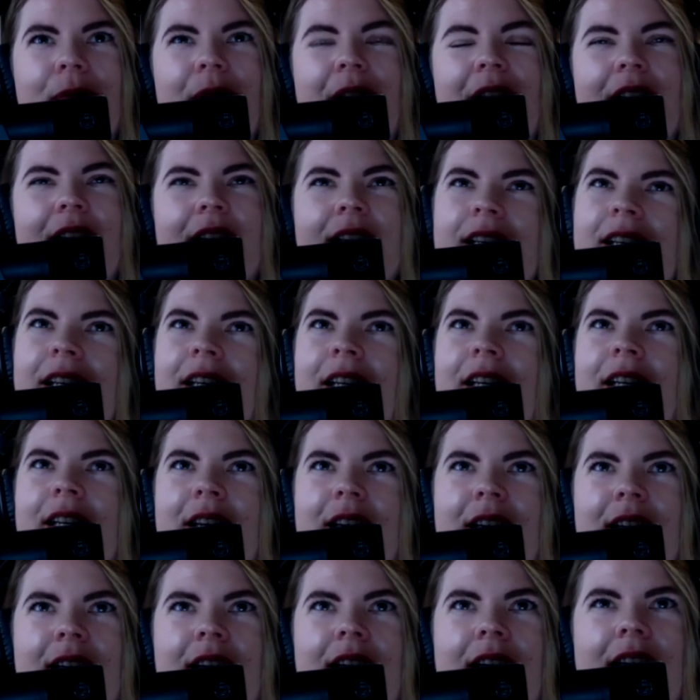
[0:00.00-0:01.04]
I mean,
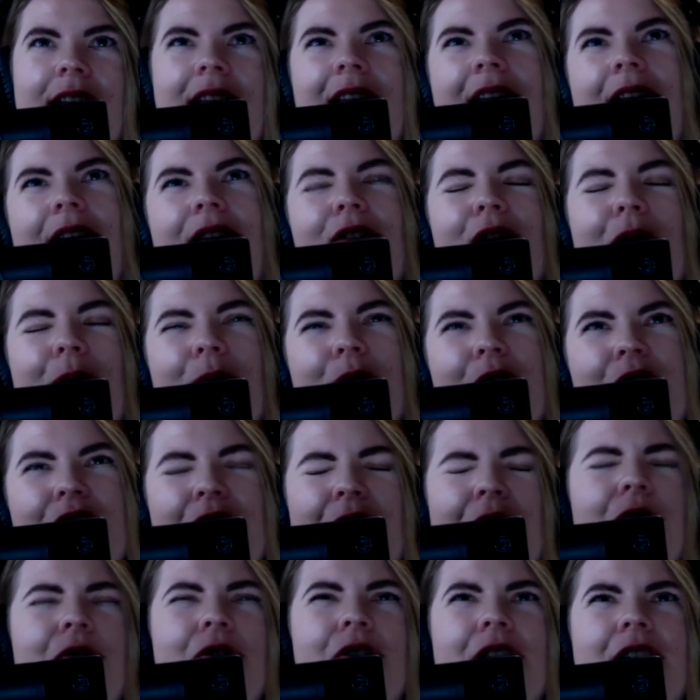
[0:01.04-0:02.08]
mm-hmm. I think Thomas
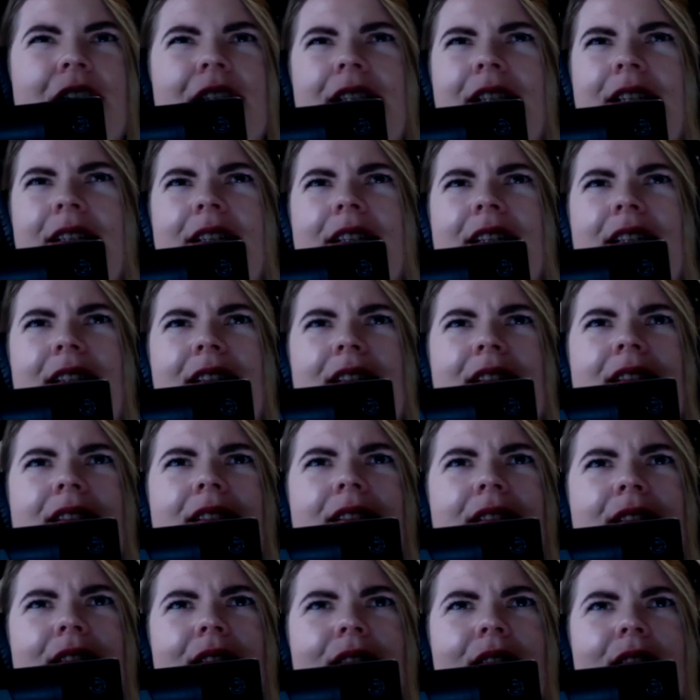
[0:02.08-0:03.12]
Jefferson did
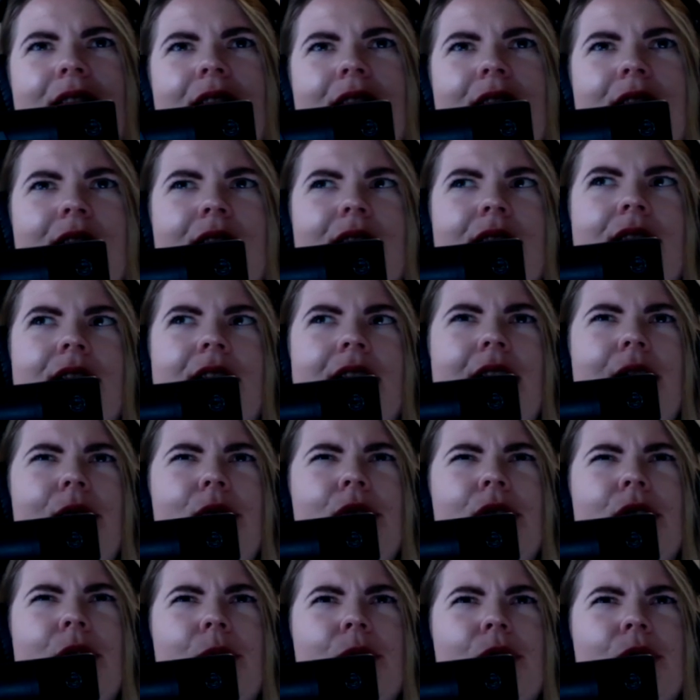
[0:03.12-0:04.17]
this.
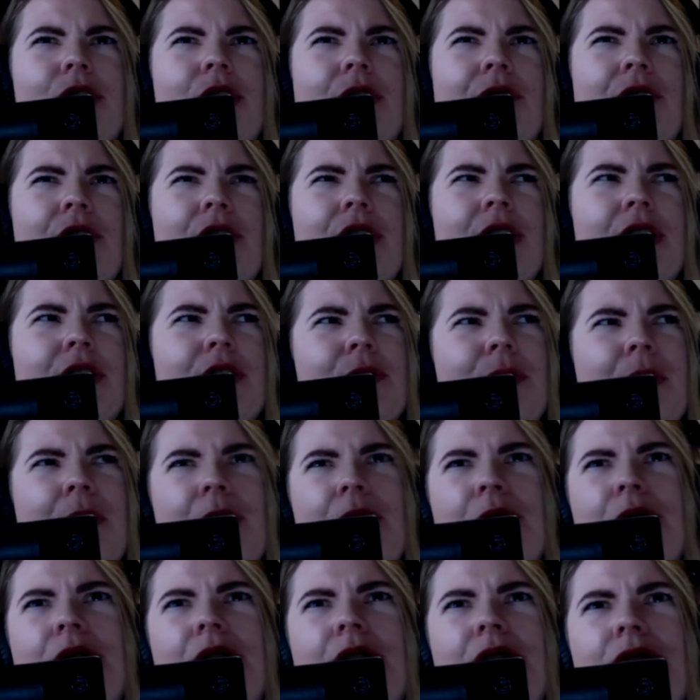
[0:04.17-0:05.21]
It was Thomas Jefferson, or
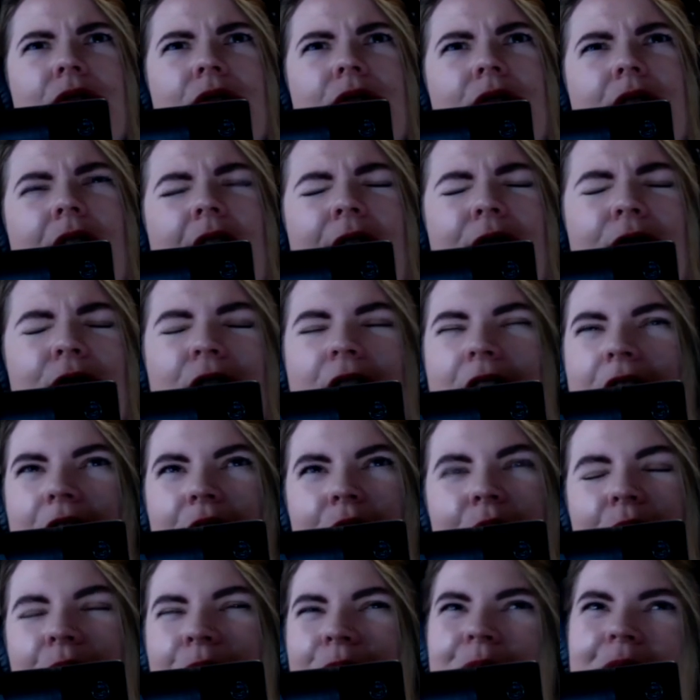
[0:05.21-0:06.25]
maybe it was, I forget
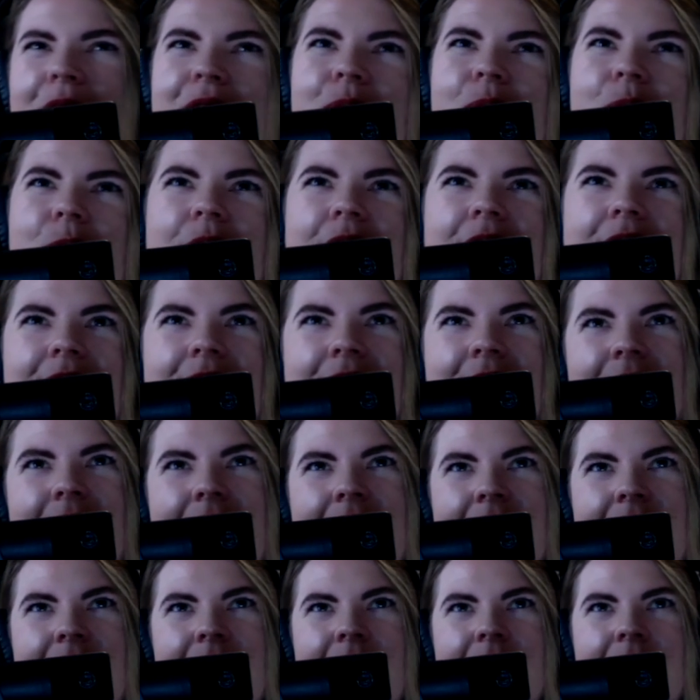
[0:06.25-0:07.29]
who it was, but
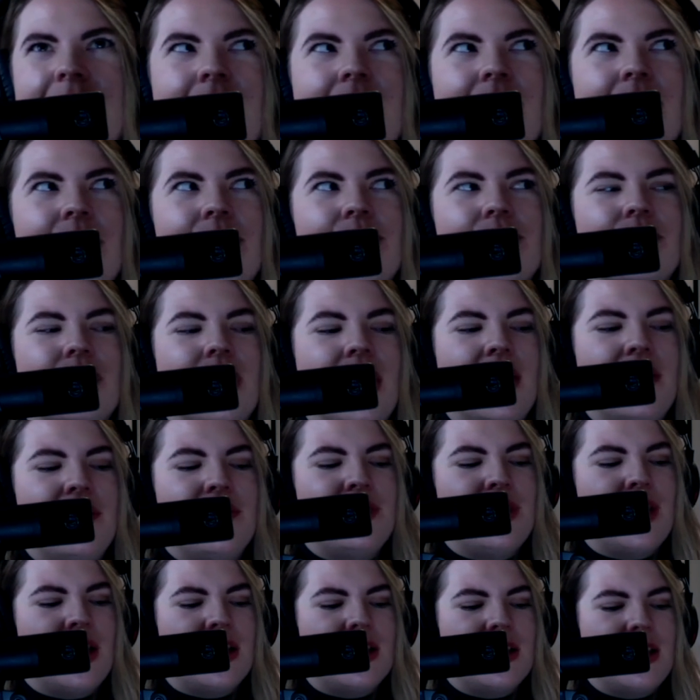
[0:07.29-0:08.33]
I've
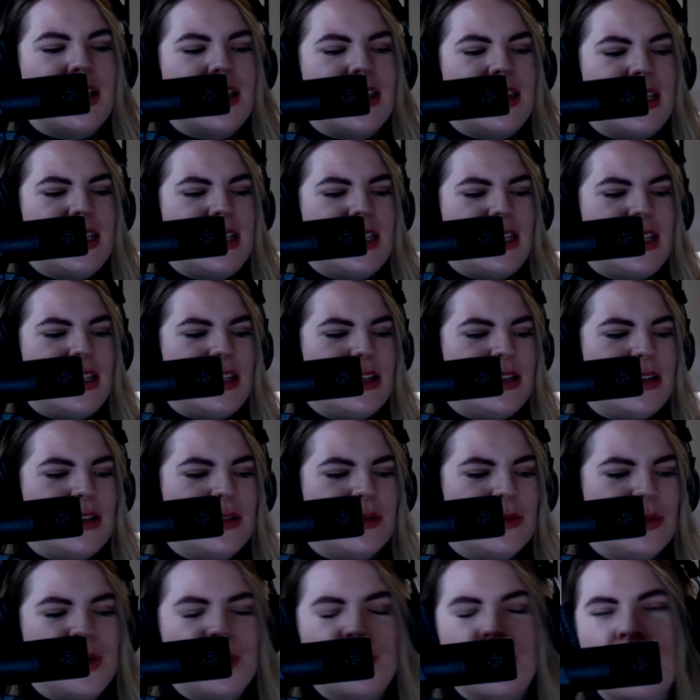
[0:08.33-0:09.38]
thought, I think
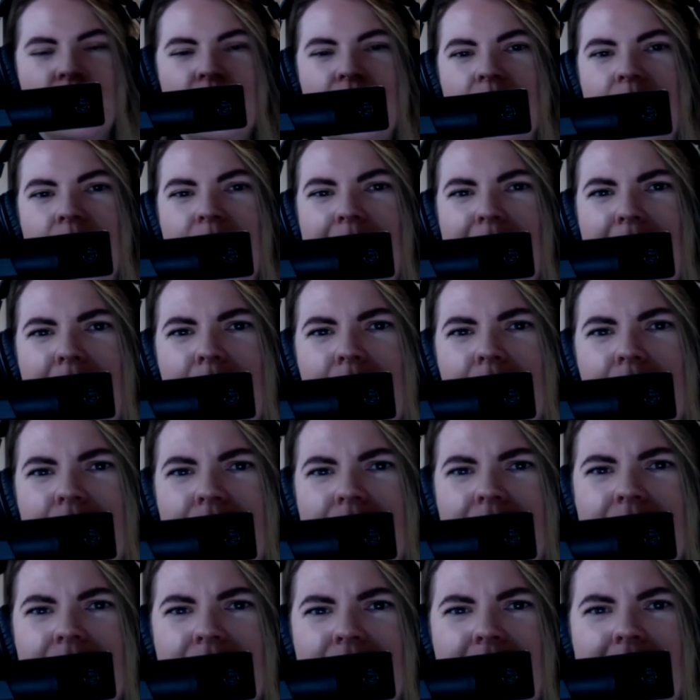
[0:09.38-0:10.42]
he rewrote the Bible
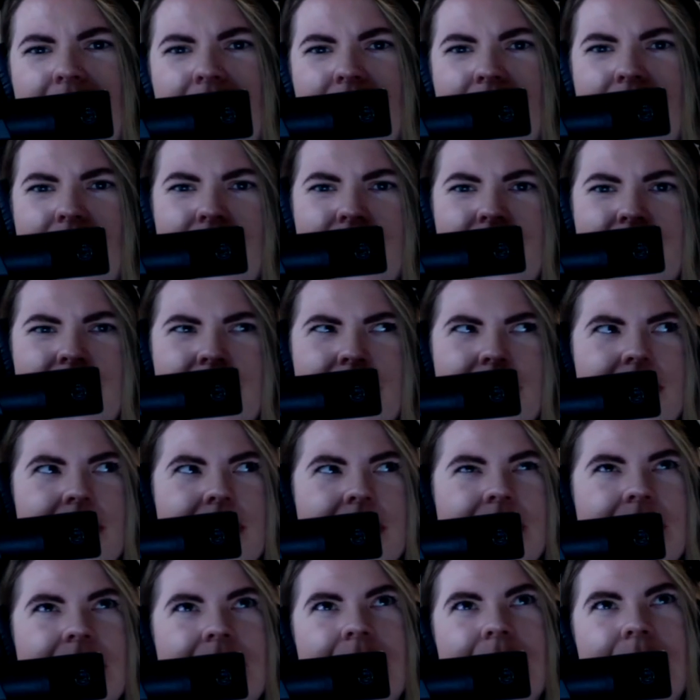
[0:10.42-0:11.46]
and took out all the
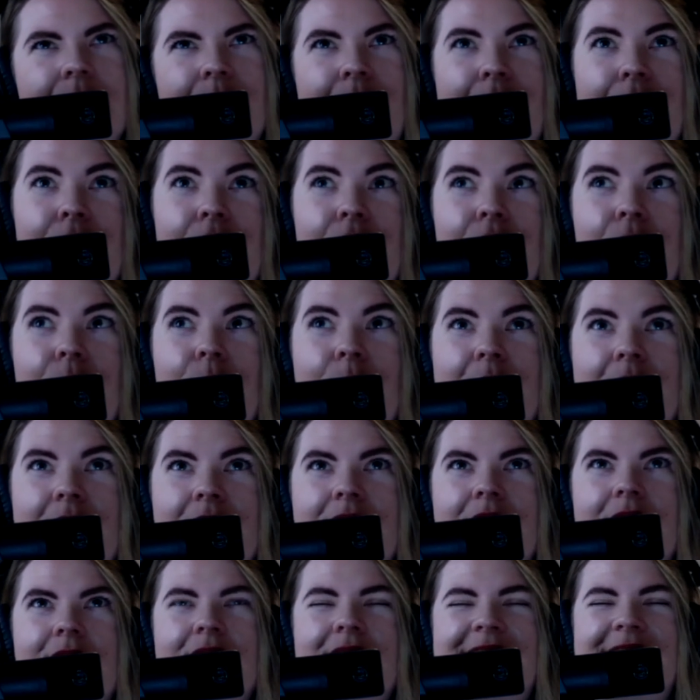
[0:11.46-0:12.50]
magical
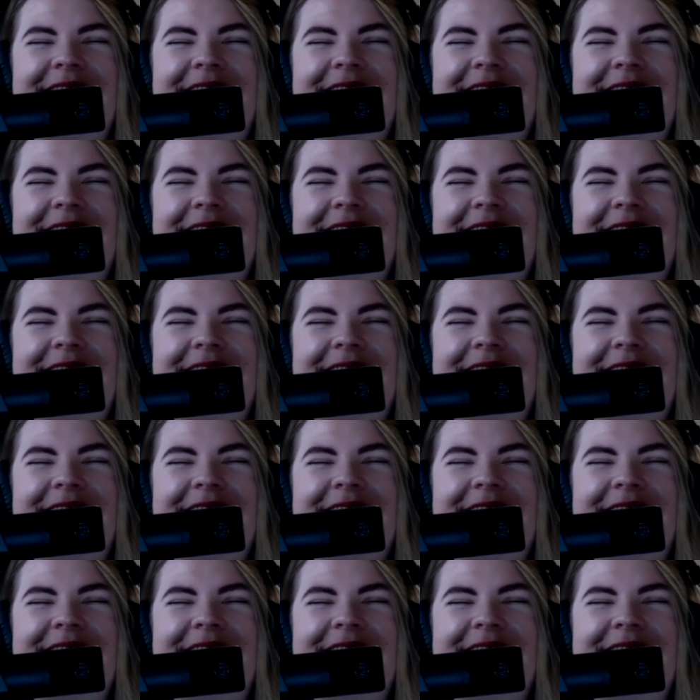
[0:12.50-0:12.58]
bits.